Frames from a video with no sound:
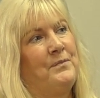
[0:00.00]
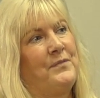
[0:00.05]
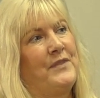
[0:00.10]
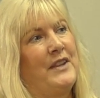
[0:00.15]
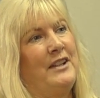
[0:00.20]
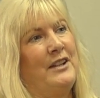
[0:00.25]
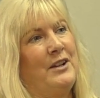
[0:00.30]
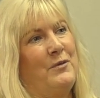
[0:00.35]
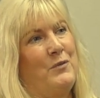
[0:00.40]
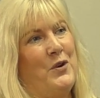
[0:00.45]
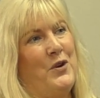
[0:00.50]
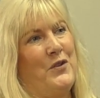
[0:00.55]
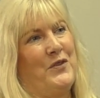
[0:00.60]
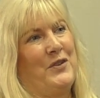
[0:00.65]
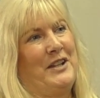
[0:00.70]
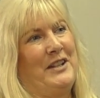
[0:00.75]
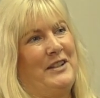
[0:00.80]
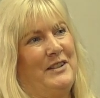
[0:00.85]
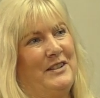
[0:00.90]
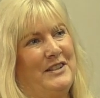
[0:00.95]
You know, what
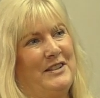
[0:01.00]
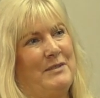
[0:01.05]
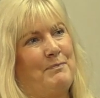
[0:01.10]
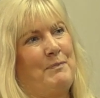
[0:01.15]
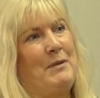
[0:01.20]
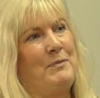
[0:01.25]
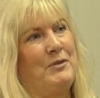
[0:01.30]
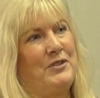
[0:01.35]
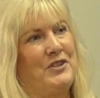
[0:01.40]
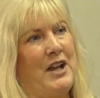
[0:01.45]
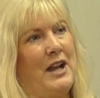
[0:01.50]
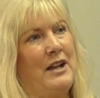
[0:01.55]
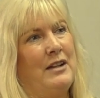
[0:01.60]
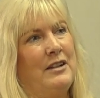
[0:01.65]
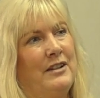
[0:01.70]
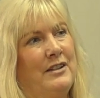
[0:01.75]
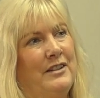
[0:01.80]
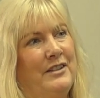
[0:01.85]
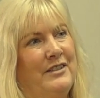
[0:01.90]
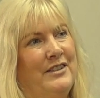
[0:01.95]
the people tell
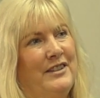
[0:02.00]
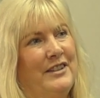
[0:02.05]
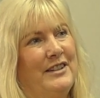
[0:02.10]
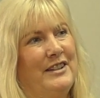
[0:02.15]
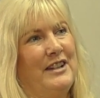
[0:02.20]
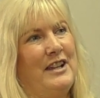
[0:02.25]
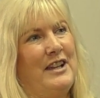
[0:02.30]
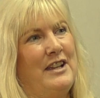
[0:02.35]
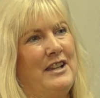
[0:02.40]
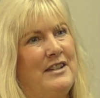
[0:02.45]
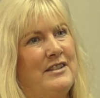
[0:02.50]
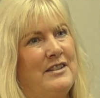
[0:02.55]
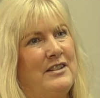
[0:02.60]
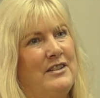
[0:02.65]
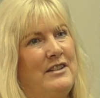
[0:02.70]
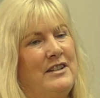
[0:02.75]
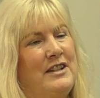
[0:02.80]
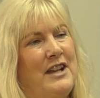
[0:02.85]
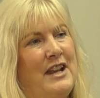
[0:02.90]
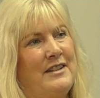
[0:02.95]
you
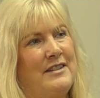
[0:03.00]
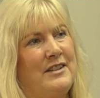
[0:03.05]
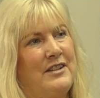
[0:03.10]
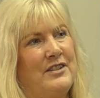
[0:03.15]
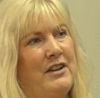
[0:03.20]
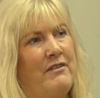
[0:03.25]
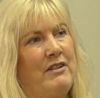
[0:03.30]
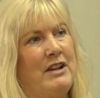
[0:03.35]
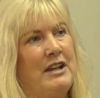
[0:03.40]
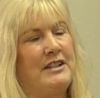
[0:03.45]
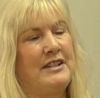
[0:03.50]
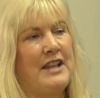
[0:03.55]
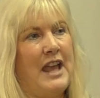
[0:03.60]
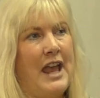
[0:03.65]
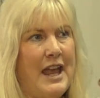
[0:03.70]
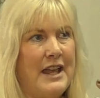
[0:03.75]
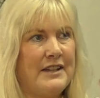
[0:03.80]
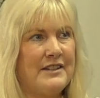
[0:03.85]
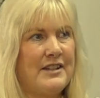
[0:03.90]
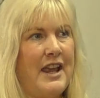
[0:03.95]
isn't necessarily, it's
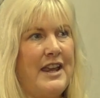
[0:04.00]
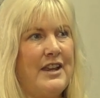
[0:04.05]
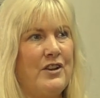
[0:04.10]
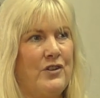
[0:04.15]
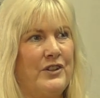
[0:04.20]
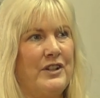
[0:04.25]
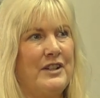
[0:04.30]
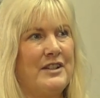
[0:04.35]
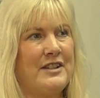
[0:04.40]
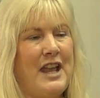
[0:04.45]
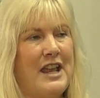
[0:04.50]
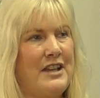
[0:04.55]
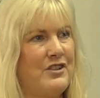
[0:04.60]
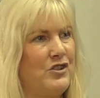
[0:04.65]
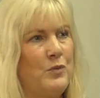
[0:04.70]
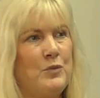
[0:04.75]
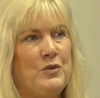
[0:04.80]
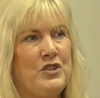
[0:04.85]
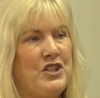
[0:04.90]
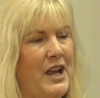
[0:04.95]
their take on it, it's their
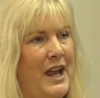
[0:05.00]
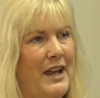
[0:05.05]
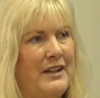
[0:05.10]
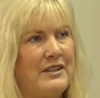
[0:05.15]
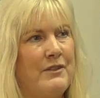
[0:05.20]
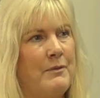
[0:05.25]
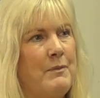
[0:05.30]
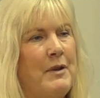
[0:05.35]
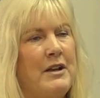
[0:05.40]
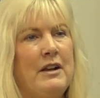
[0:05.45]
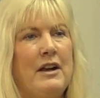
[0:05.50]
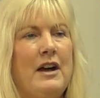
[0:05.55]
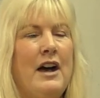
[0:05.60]
subjective opinion.